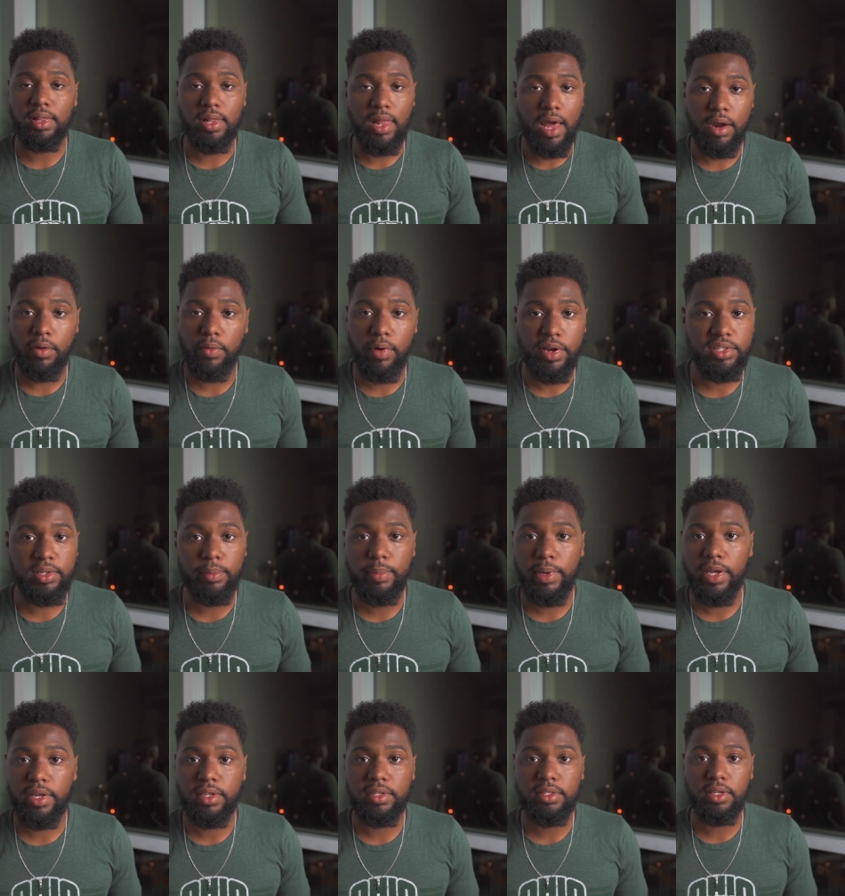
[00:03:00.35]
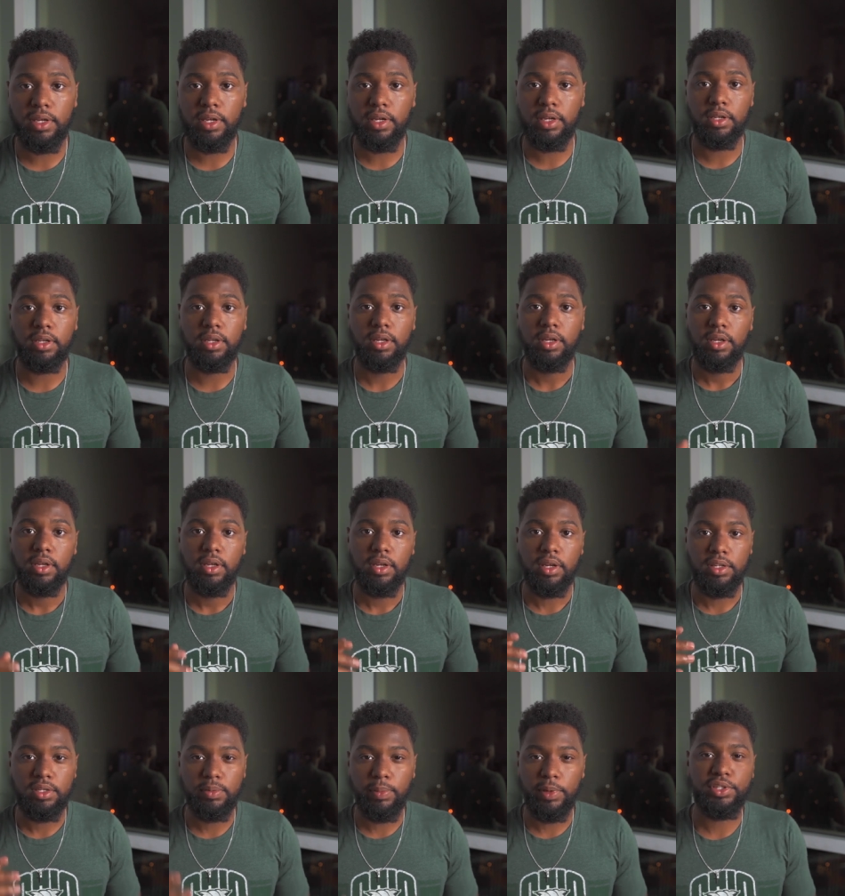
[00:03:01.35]
a lot of resumes and
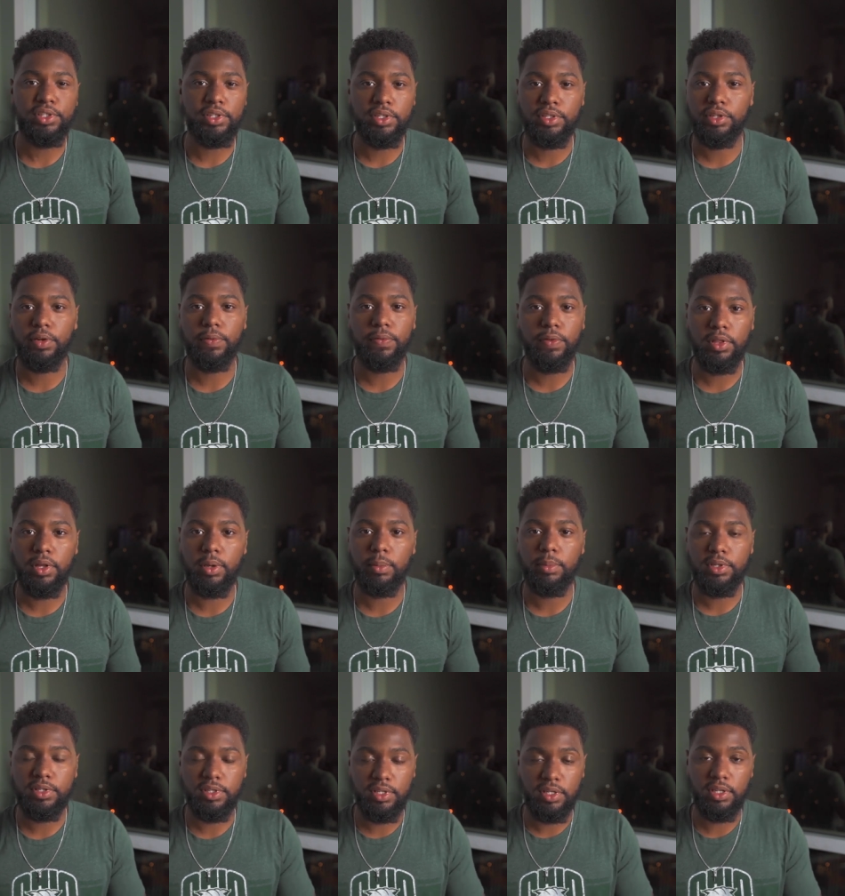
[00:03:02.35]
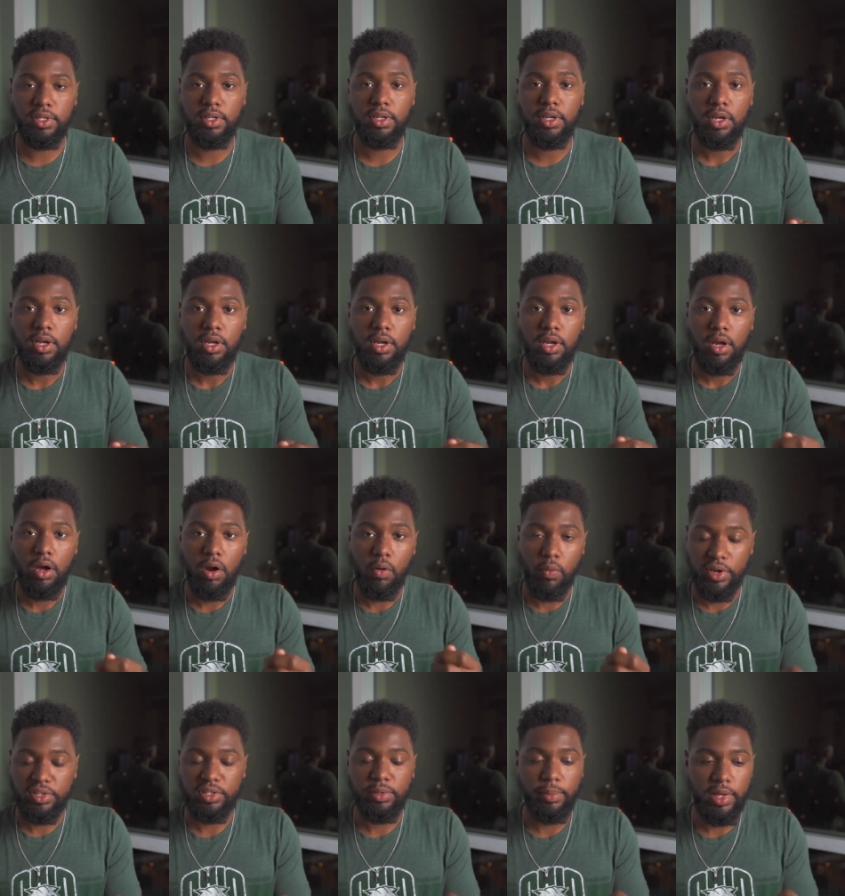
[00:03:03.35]
it's much easier for them to see
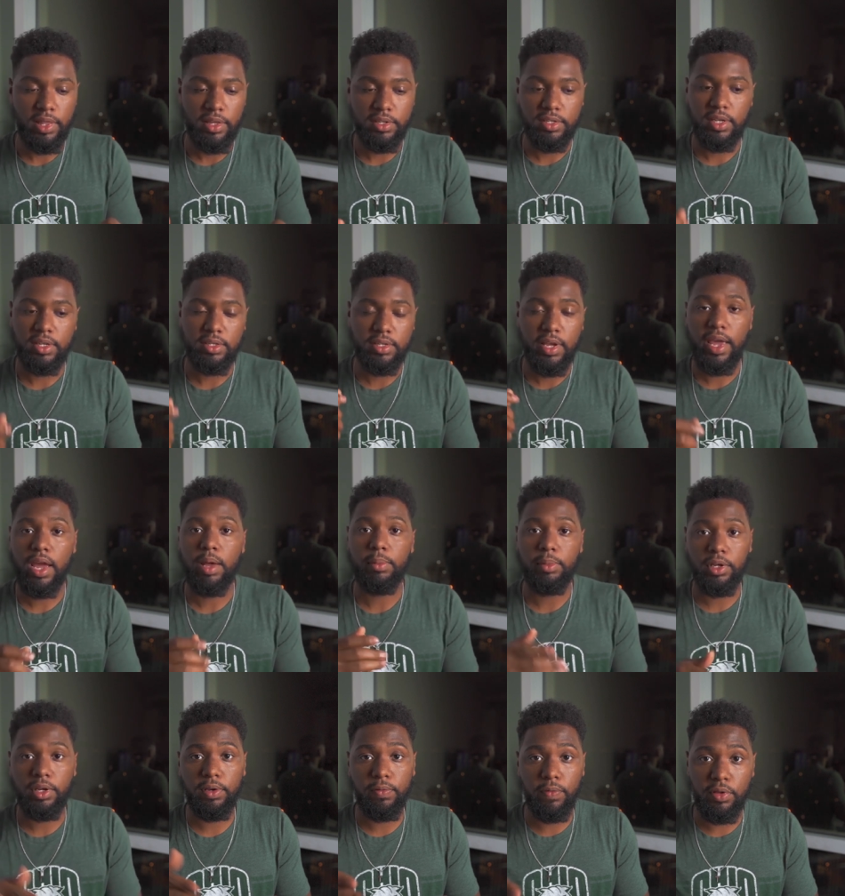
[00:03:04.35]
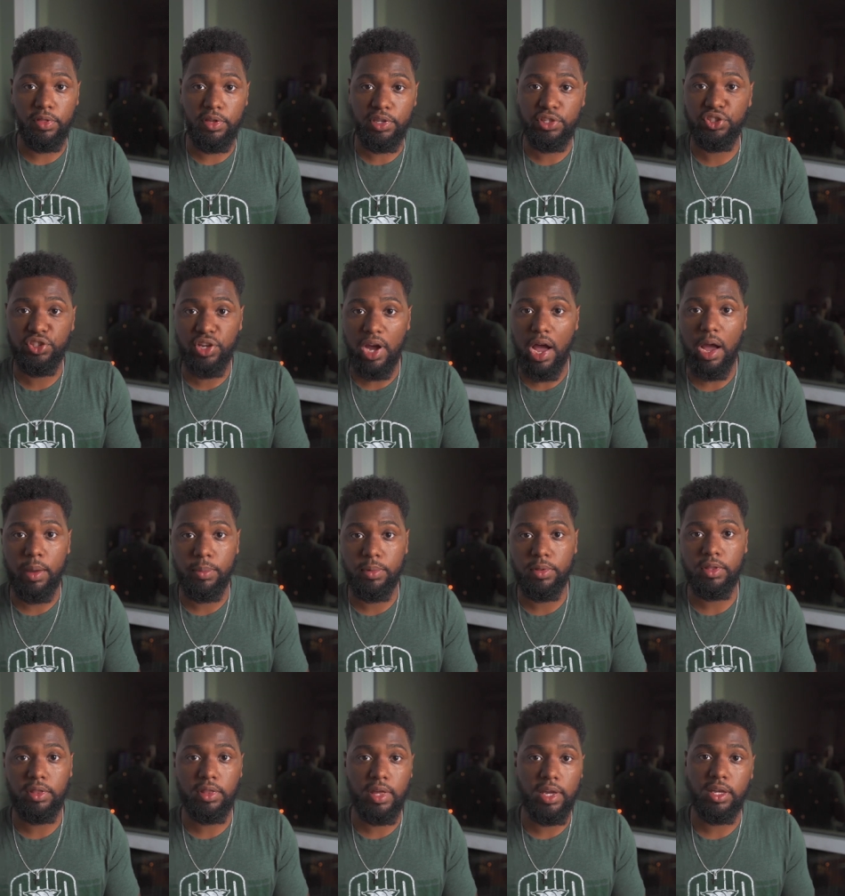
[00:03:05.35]
a resume that says, hey, I'm looking for this job,
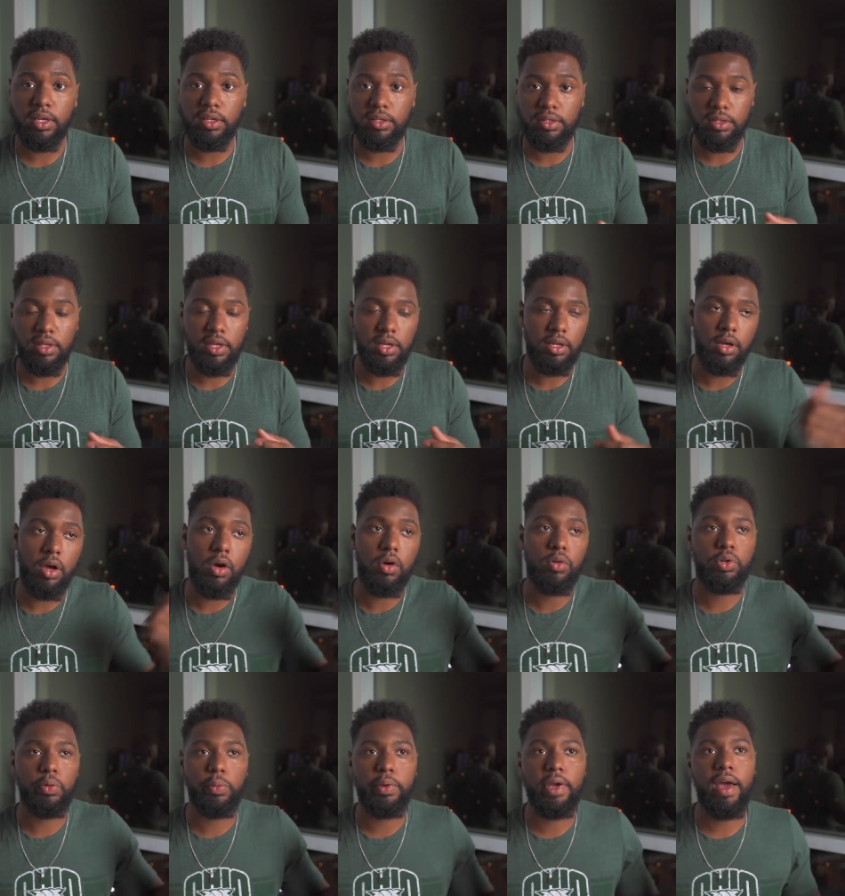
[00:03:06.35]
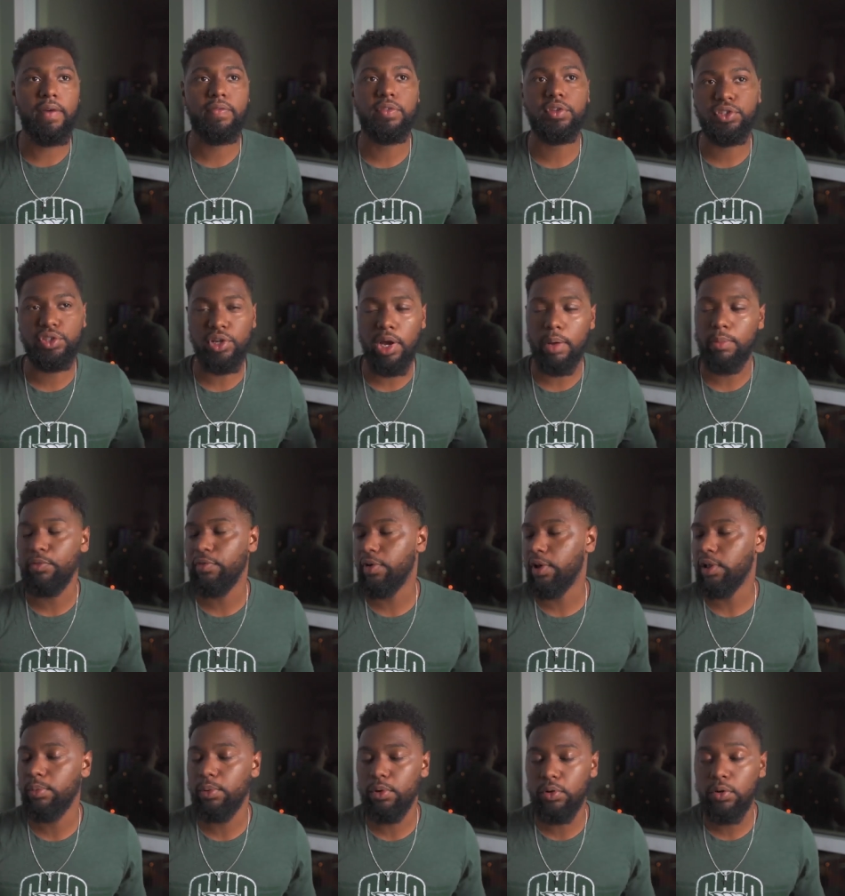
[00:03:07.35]
and then they could think, oh, do we have this job
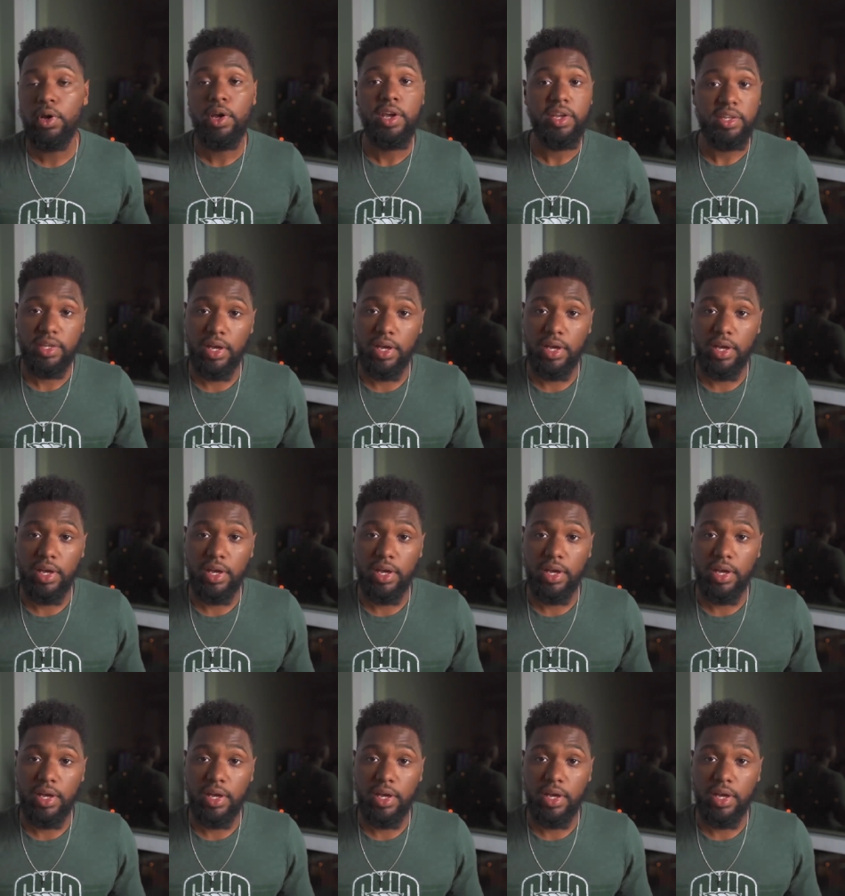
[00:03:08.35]
available?